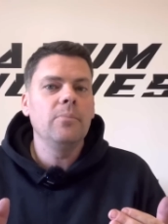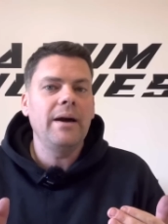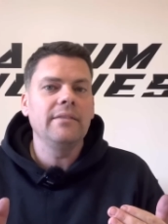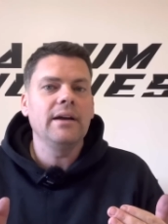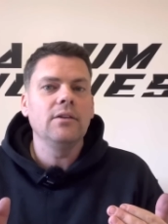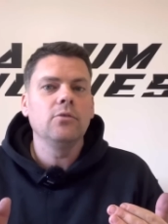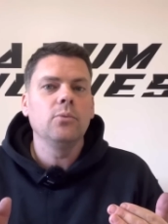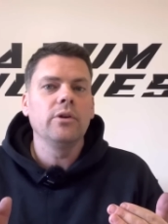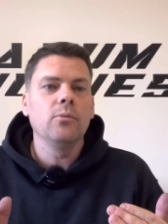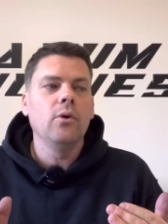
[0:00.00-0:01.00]
back down to
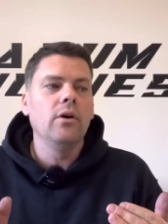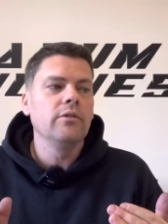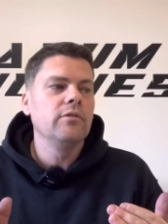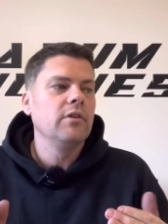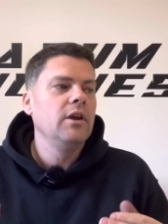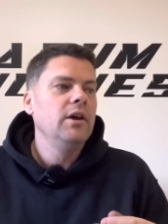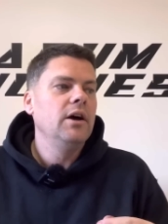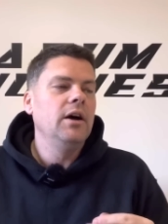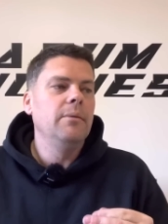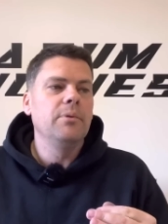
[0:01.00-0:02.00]
what it was,
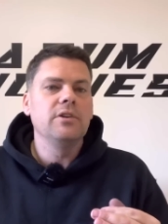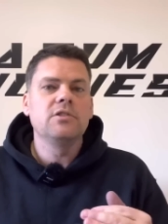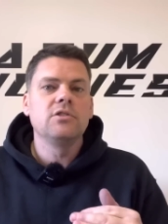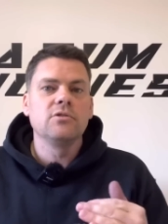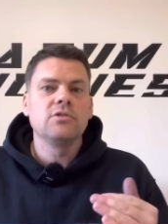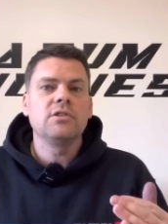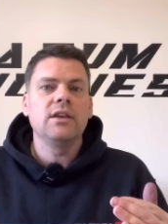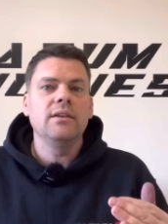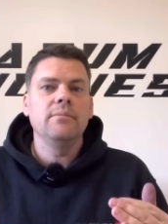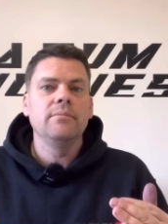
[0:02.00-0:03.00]
but it does
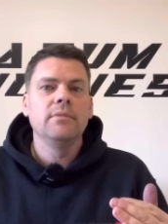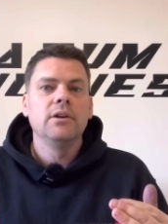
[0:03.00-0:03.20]
seem